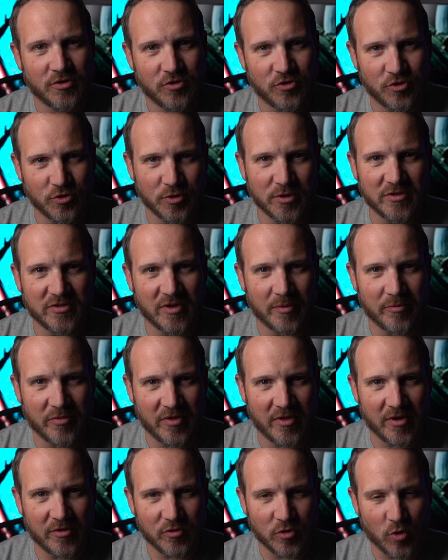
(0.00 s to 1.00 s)
doing
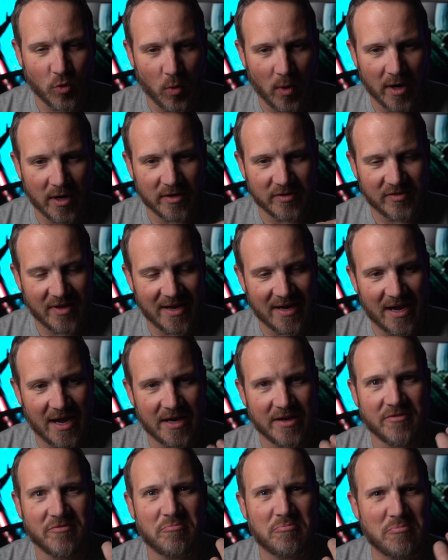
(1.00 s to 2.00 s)
something that requires that
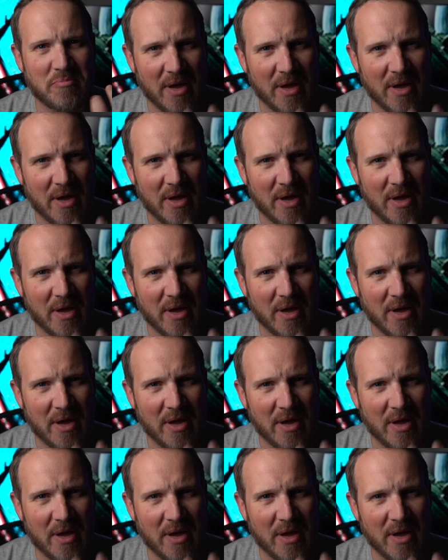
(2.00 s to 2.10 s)
kind of